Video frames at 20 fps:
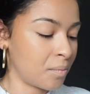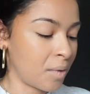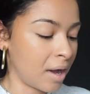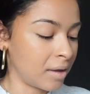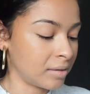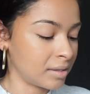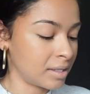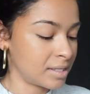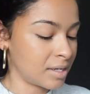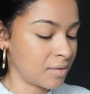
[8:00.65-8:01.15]
n
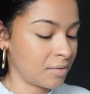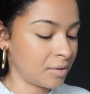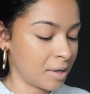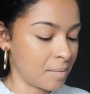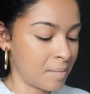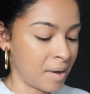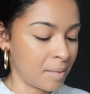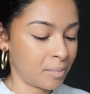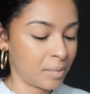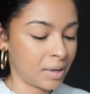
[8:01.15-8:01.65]
Wild has ever
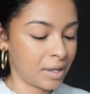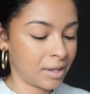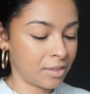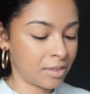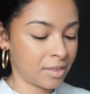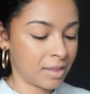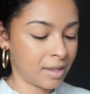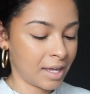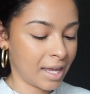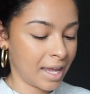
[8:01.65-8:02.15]
come up
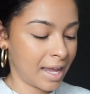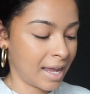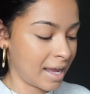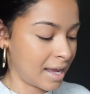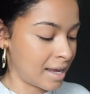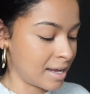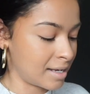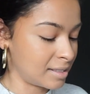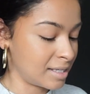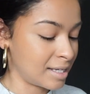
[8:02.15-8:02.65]
with,
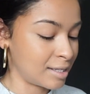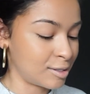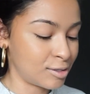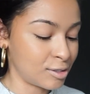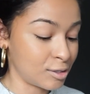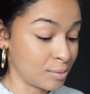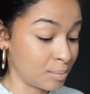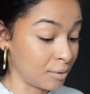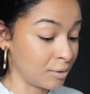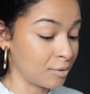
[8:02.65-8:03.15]
and it's
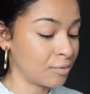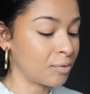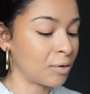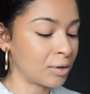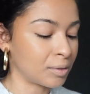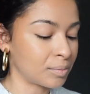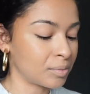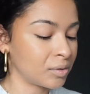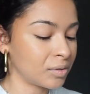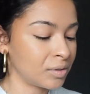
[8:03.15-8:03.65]
super
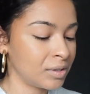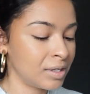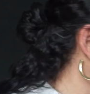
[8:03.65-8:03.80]
affordable.